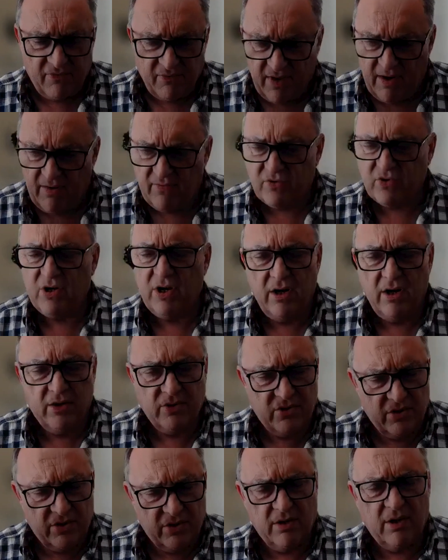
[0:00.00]
free of
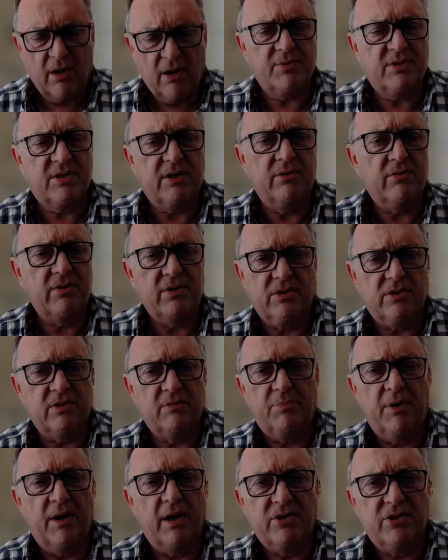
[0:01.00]
charge. You can upskill your
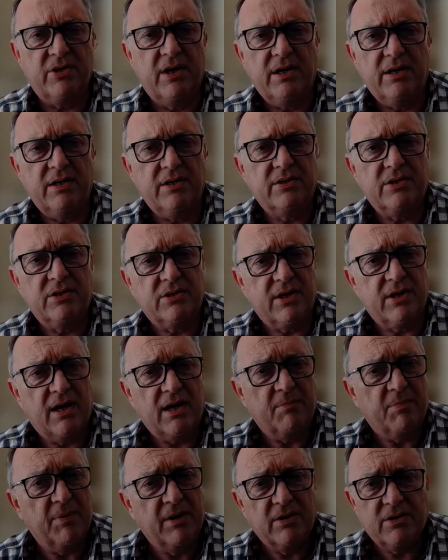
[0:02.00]
supply chain in
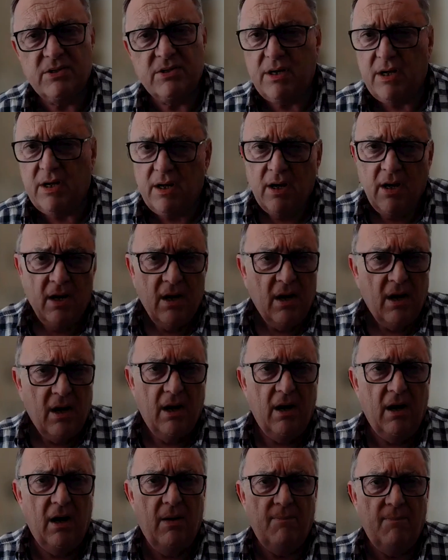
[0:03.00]
sustainability.
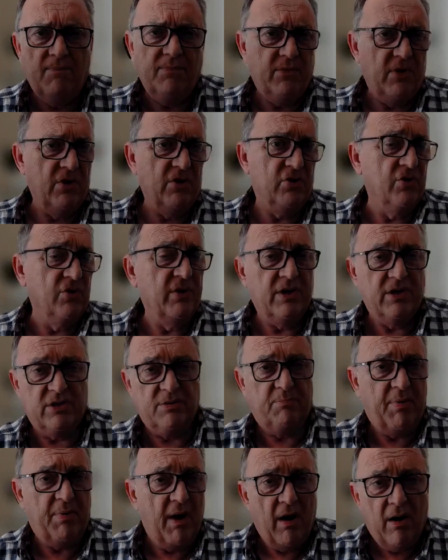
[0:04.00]
You join as
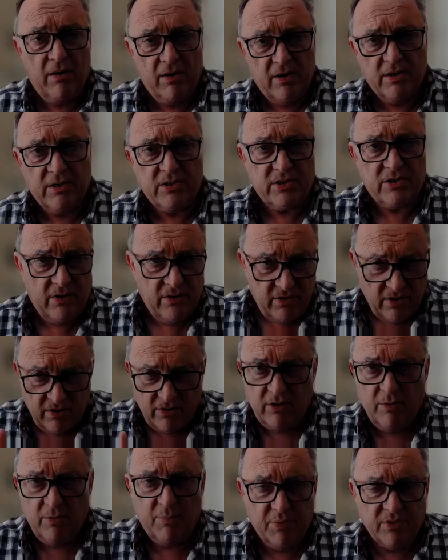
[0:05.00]
a partner, so
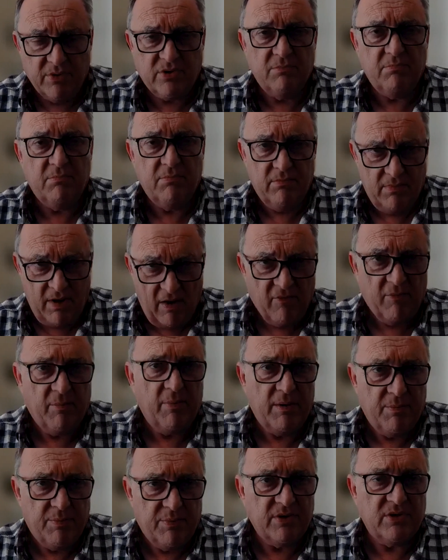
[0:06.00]

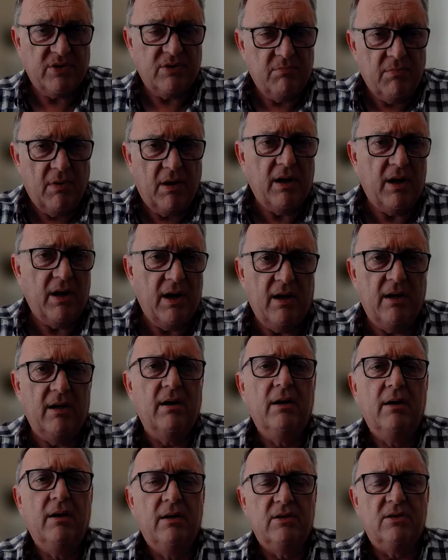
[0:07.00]
everybody puts some money in
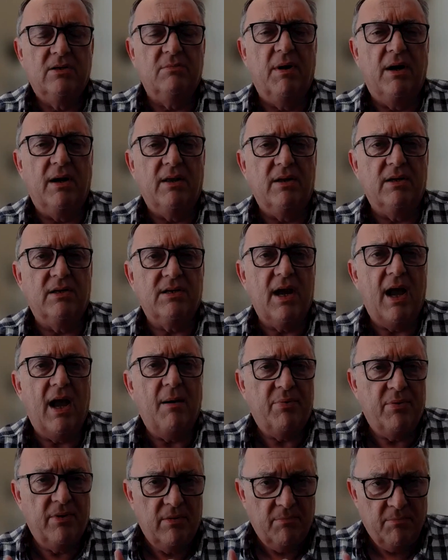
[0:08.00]
to make this
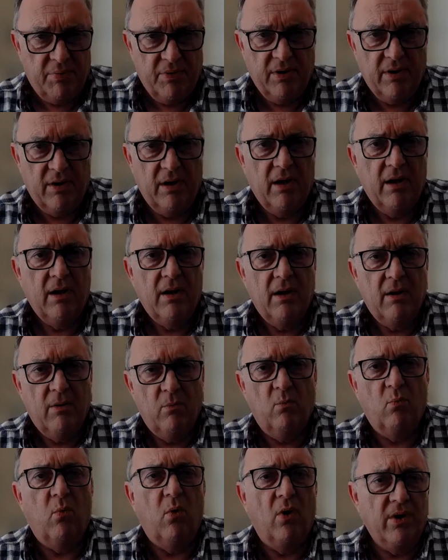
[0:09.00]
happen. But
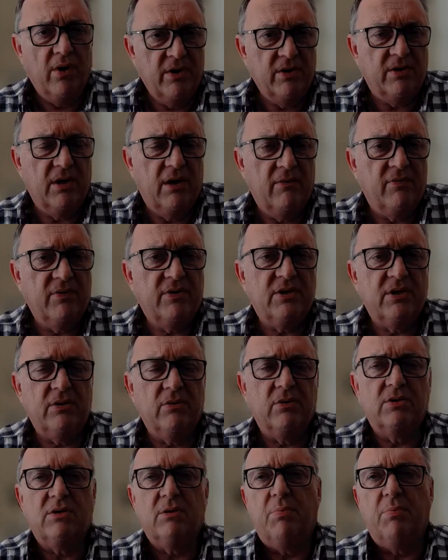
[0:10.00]
what you deliver to
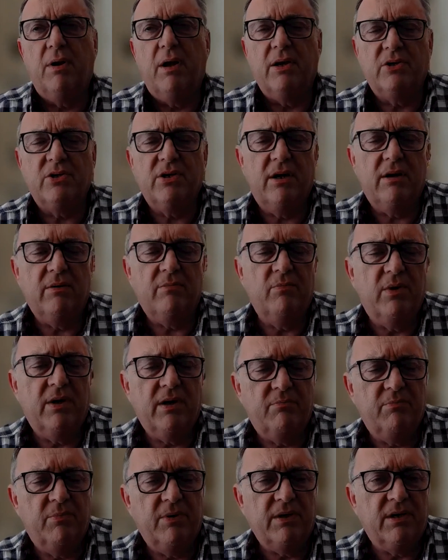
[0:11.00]
your supply chain,
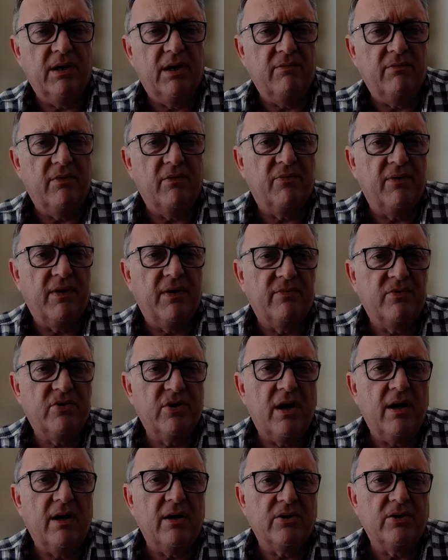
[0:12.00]
we deliver free of
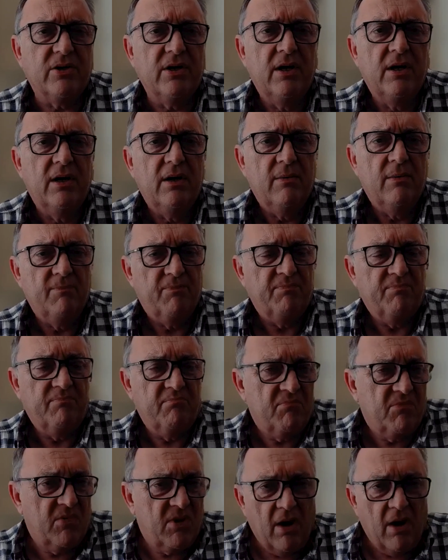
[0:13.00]
charge.
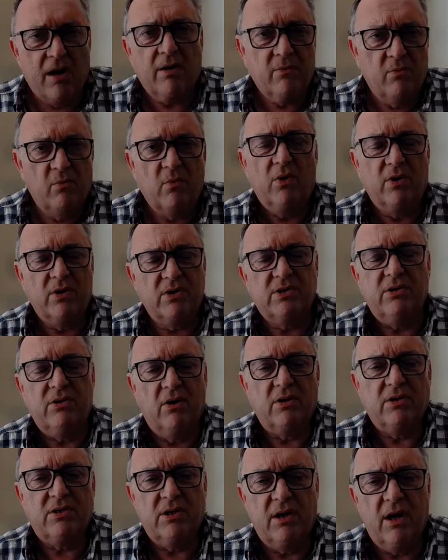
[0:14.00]
Kind of what's
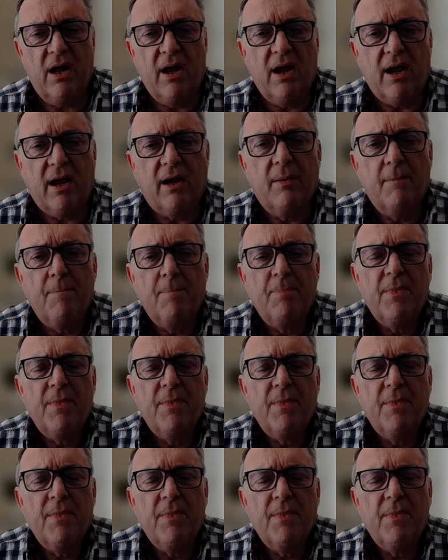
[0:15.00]
not to like.